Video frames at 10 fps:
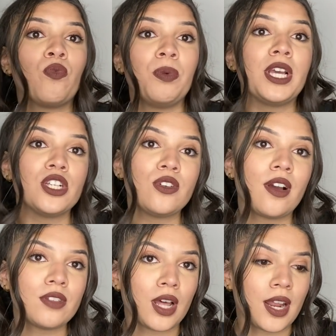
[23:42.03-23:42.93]
because you
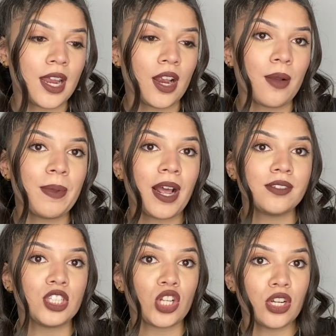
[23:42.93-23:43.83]
have a lot of hair, I'm going to have
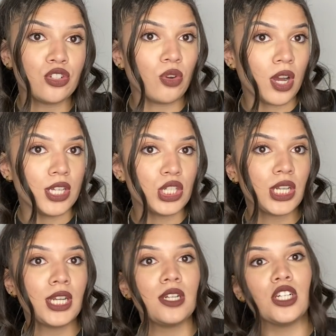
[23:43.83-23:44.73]
to charge you
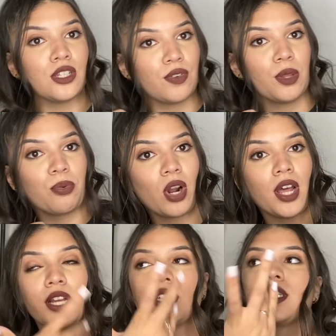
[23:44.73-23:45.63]
$100 just for the
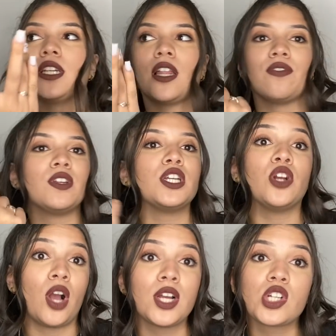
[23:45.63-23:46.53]
product and not the $50.
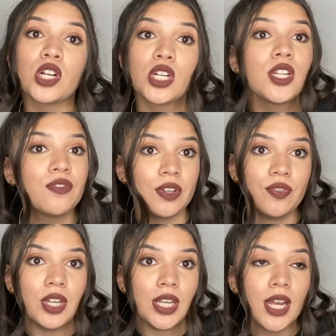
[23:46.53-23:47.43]
Girl, I charged her the
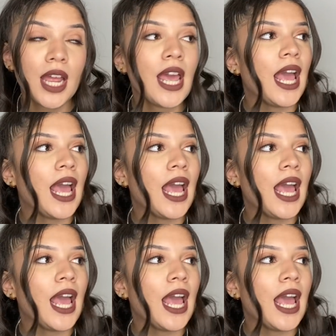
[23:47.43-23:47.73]
$50.